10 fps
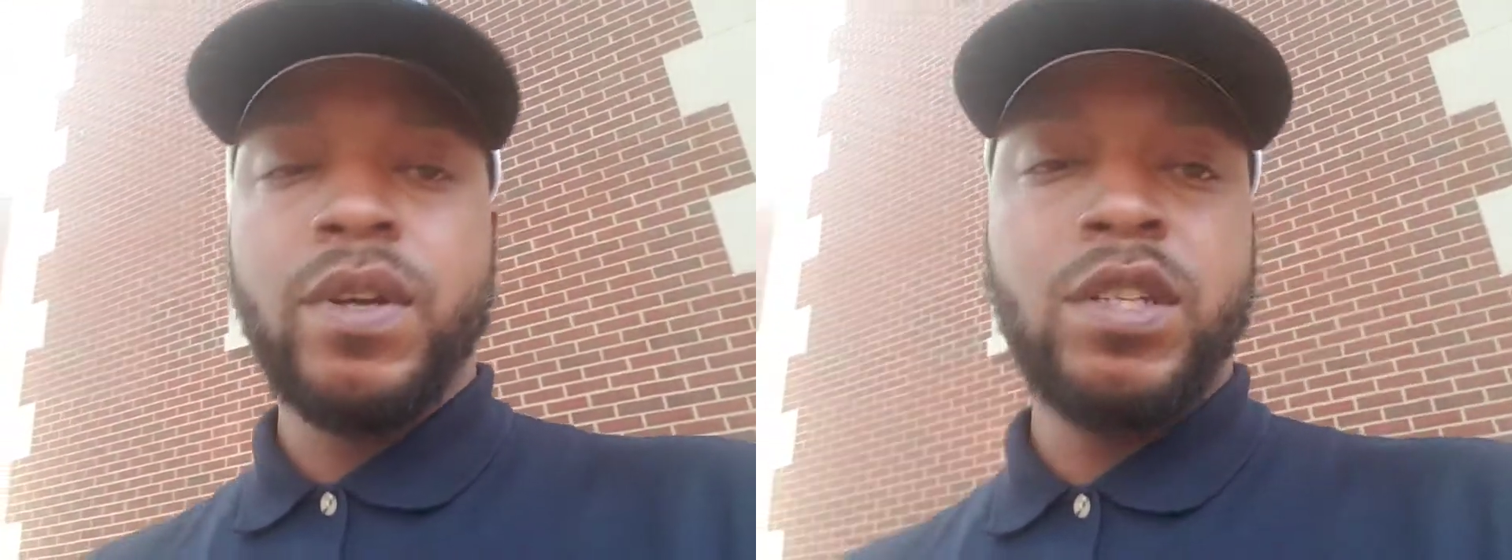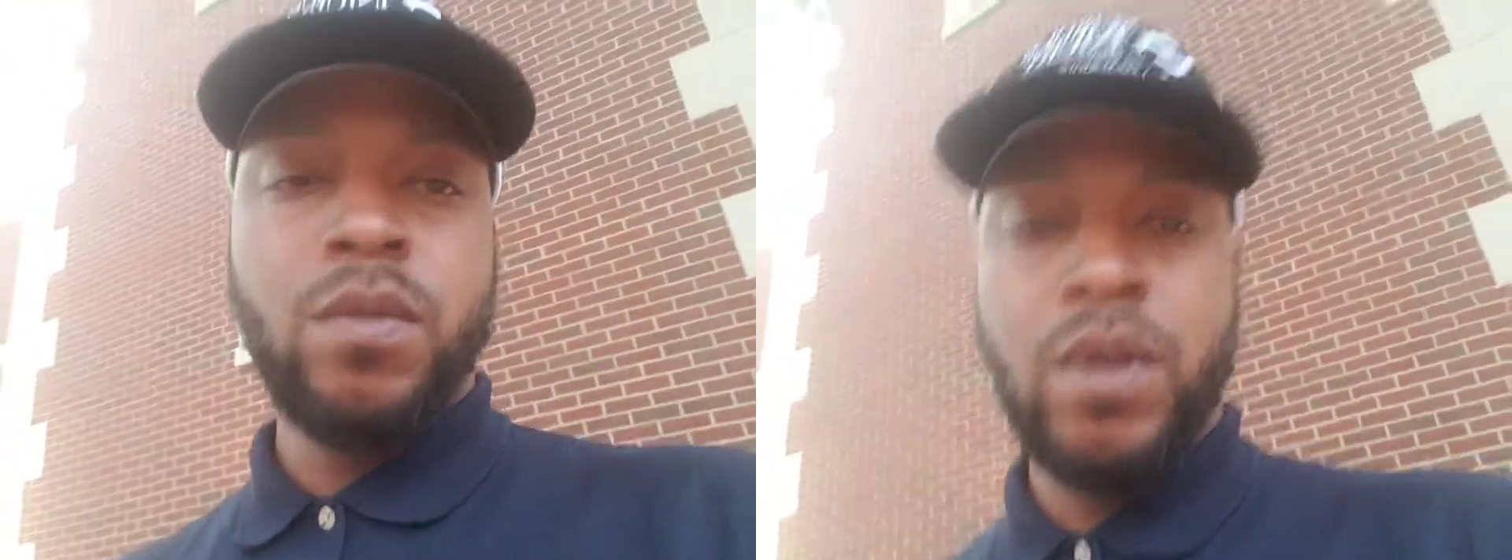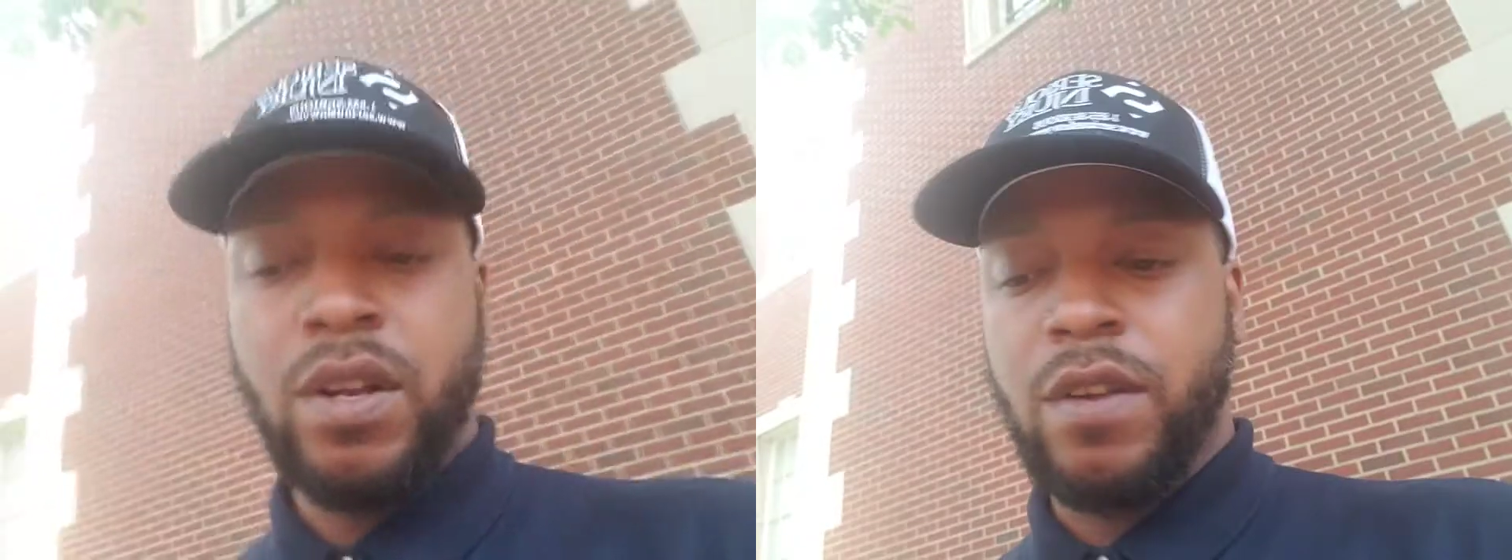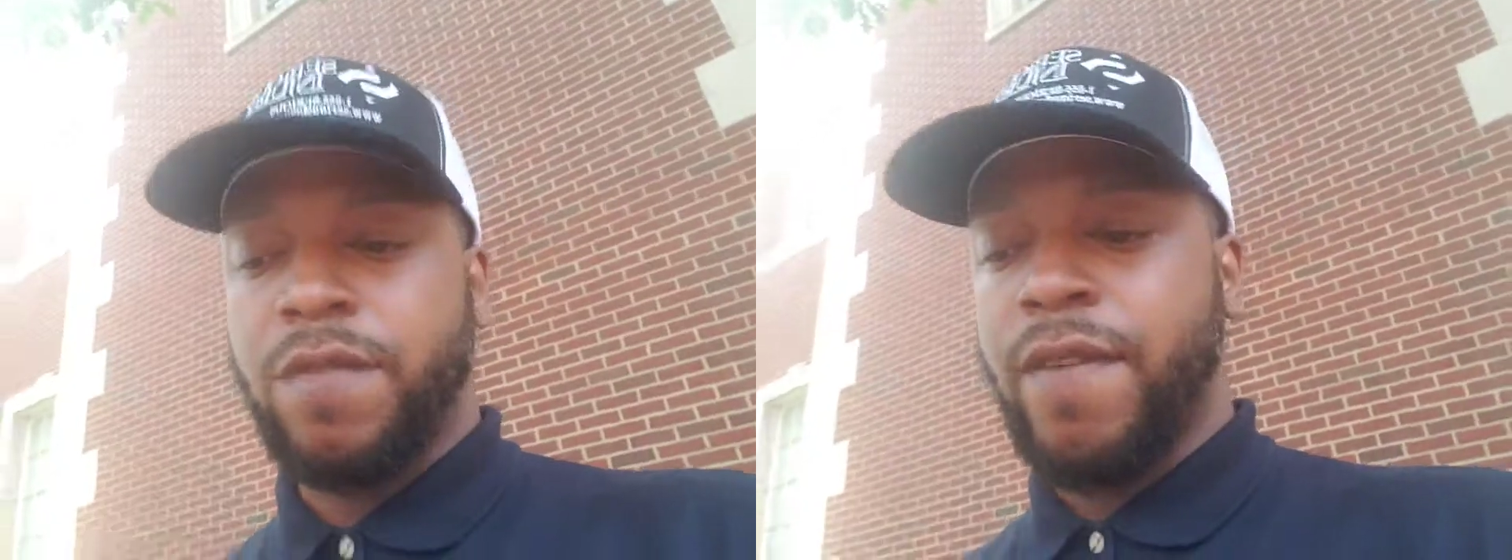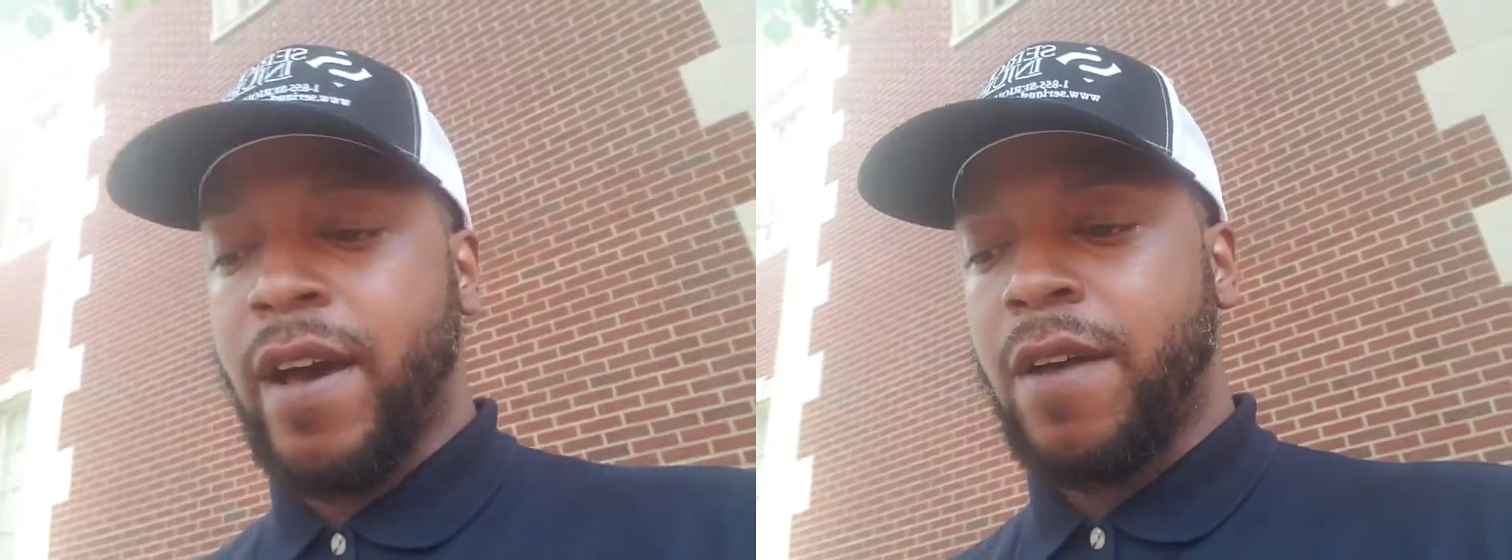she wanted a
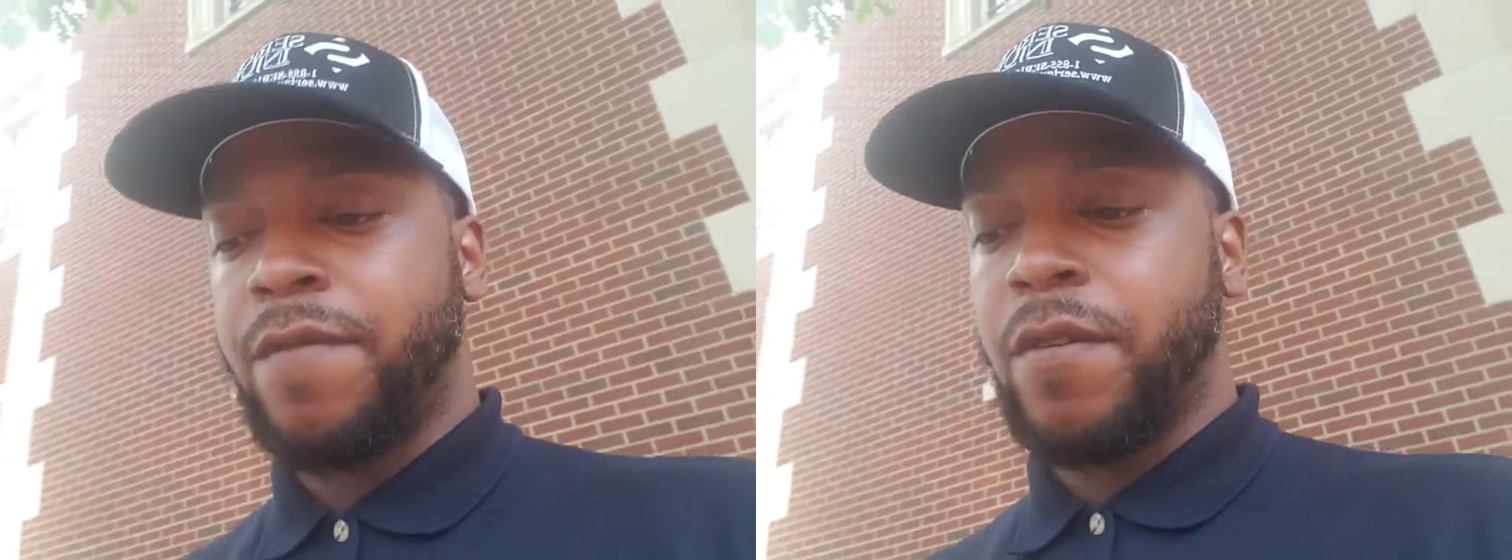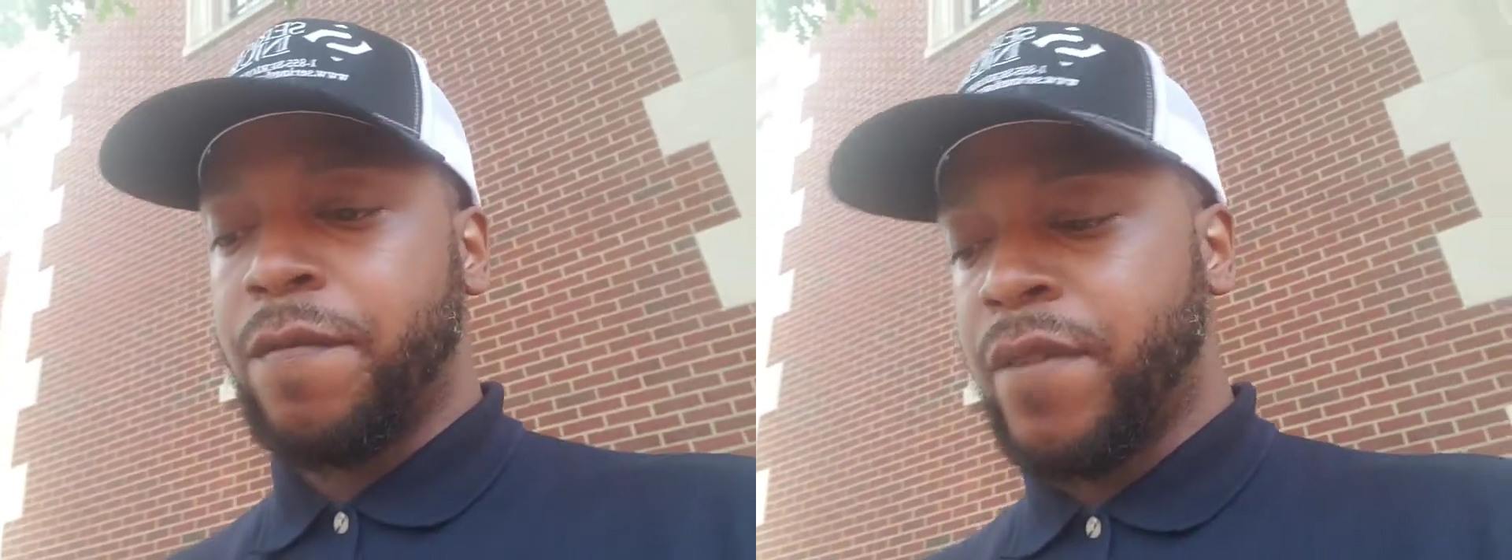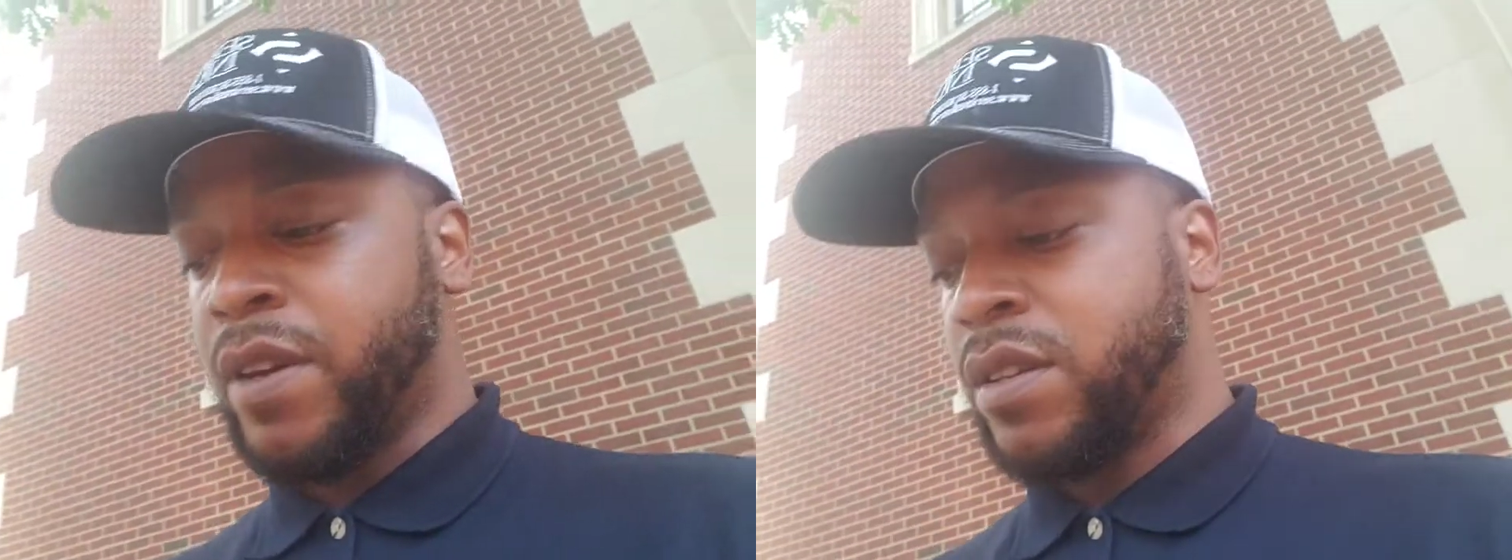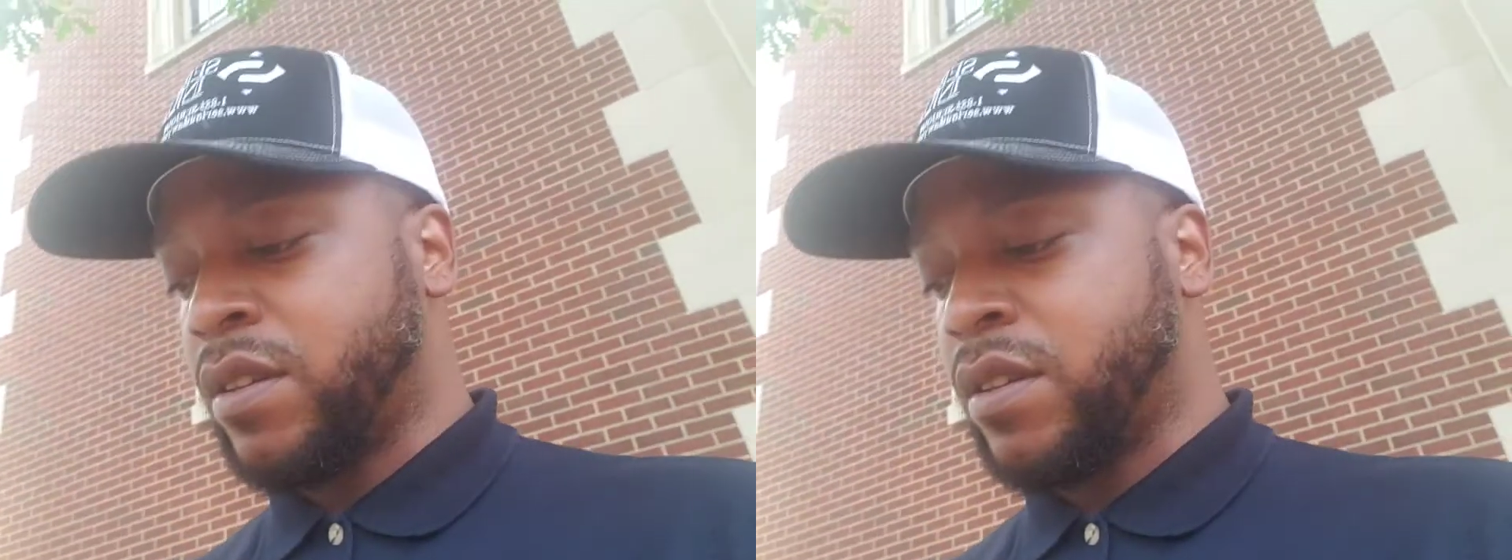5-foot fence,